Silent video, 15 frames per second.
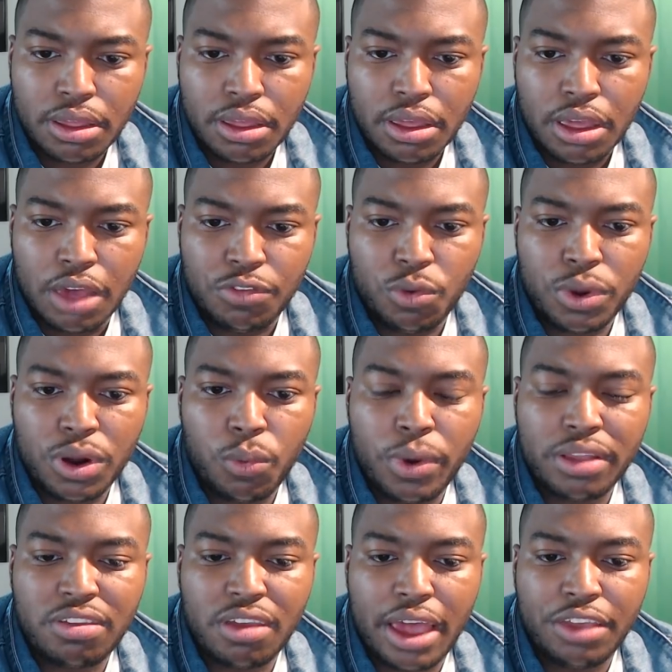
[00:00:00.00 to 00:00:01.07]
If you would have
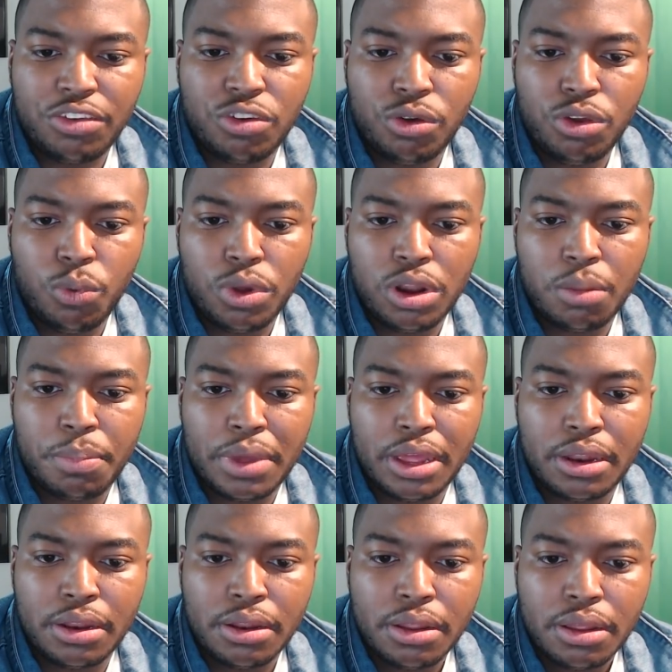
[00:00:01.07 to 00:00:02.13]
went to HU, you would have
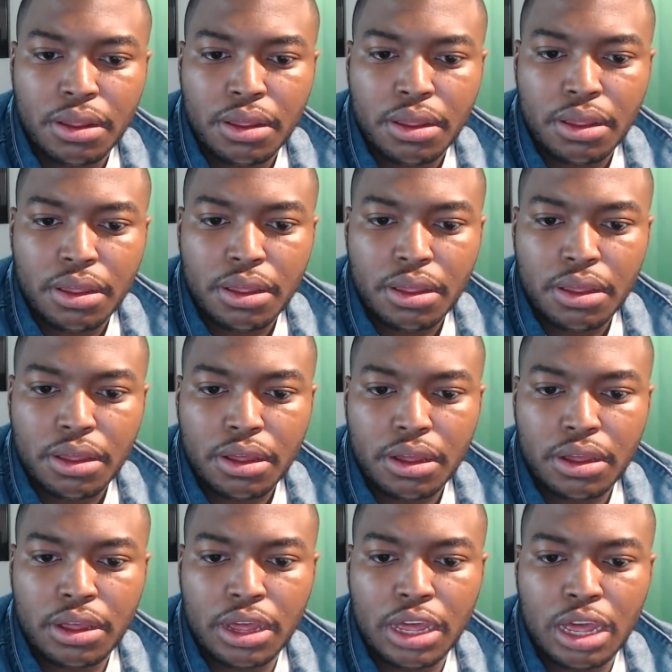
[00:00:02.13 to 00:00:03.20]
been
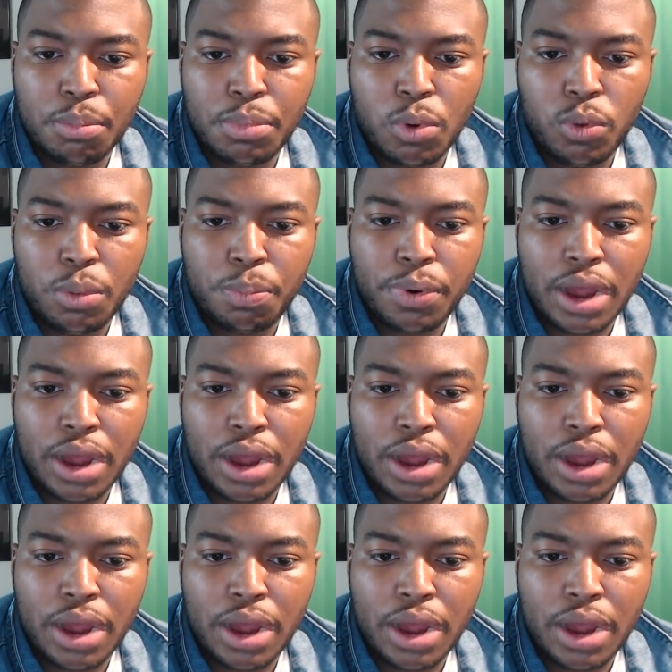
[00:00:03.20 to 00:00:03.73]
good, but we